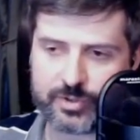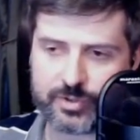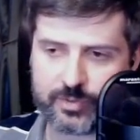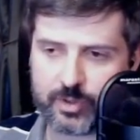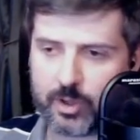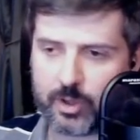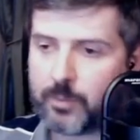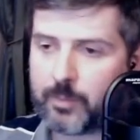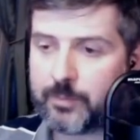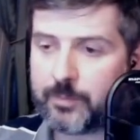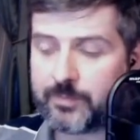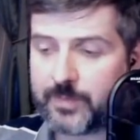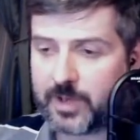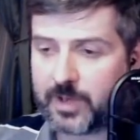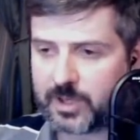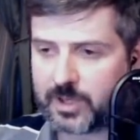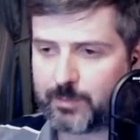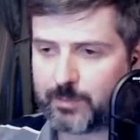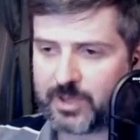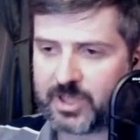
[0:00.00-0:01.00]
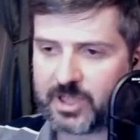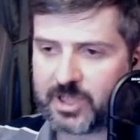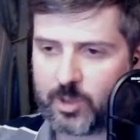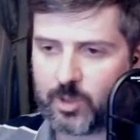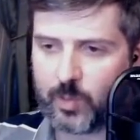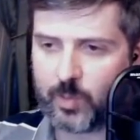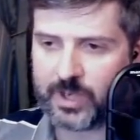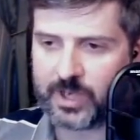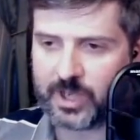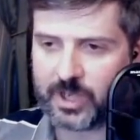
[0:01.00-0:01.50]
from a completely
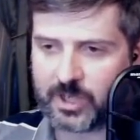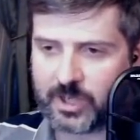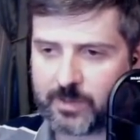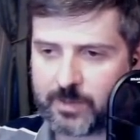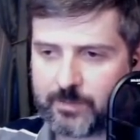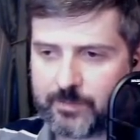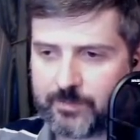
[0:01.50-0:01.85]
winning